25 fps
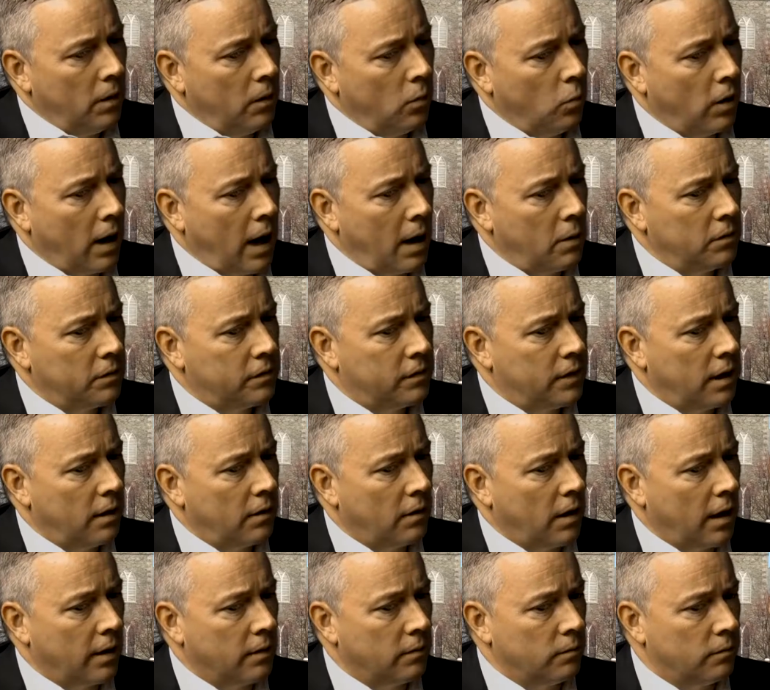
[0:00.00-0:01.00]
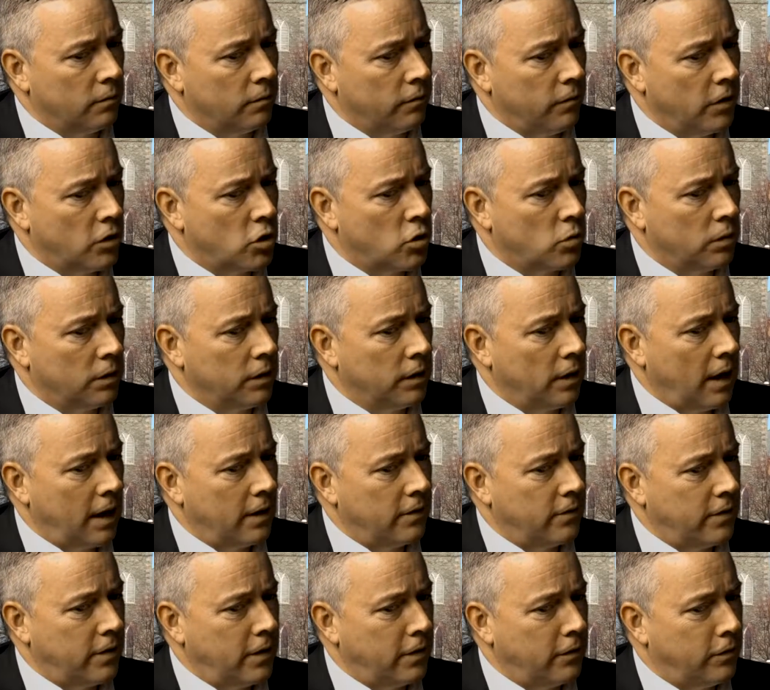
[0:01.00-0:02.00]
when I was there and I visually,
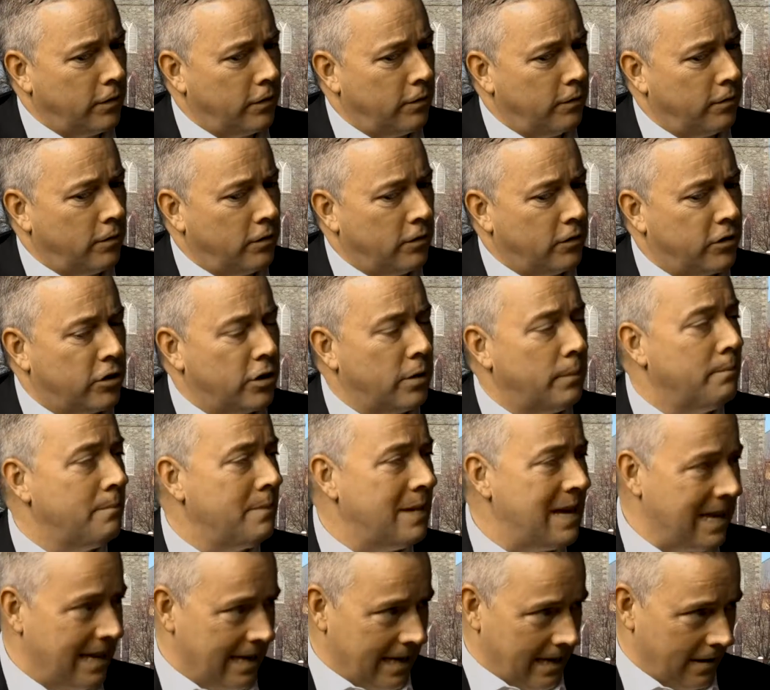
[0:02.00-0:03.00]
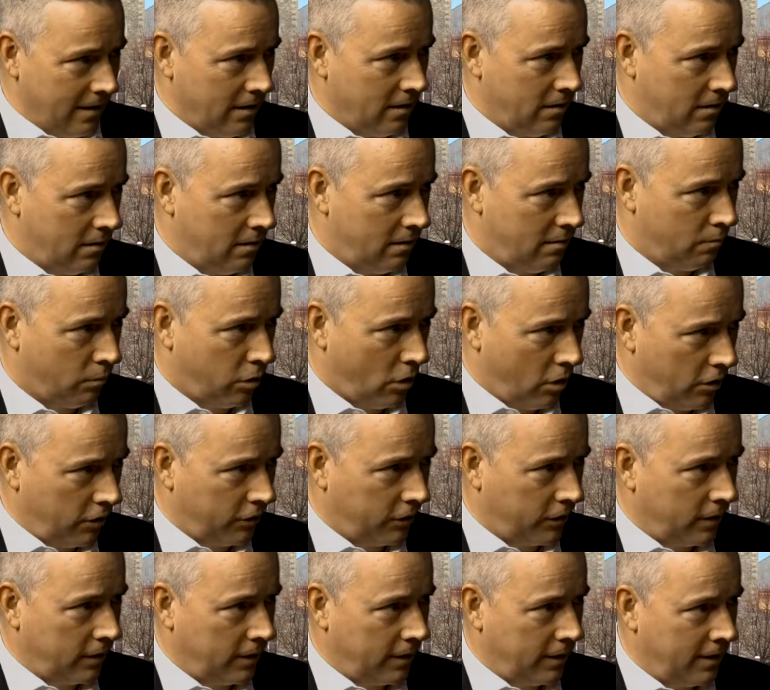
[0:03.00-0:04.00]
to me,
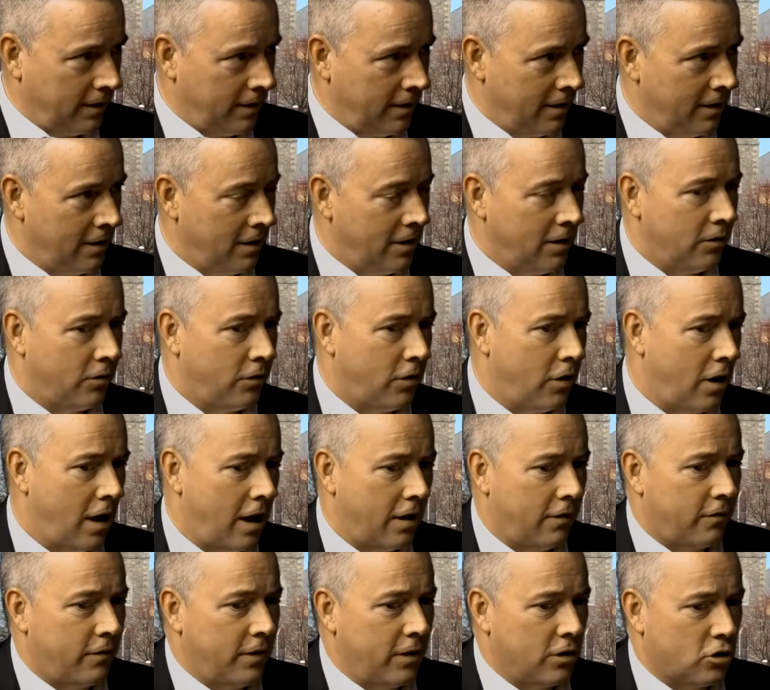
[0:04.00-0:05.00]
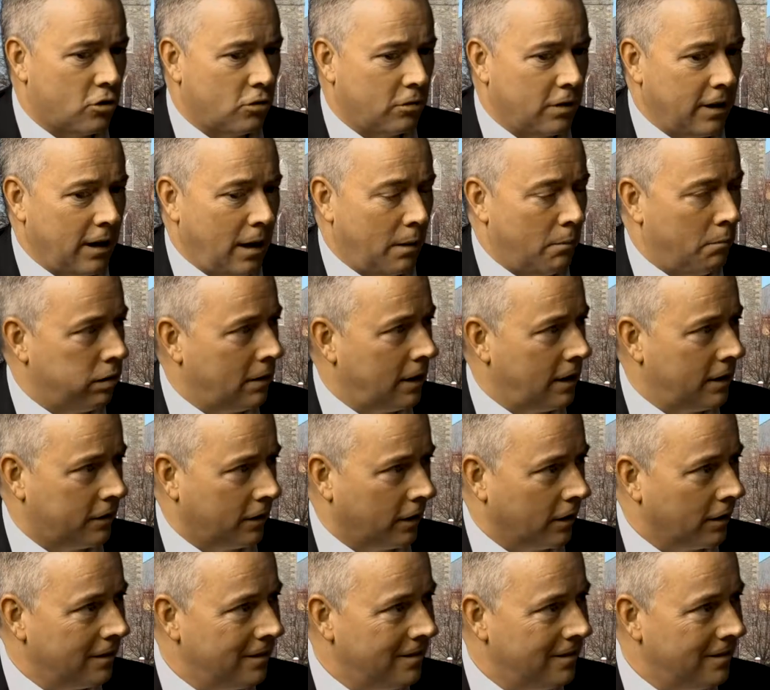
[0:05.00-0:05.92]
personally, they're not visually unpleasant.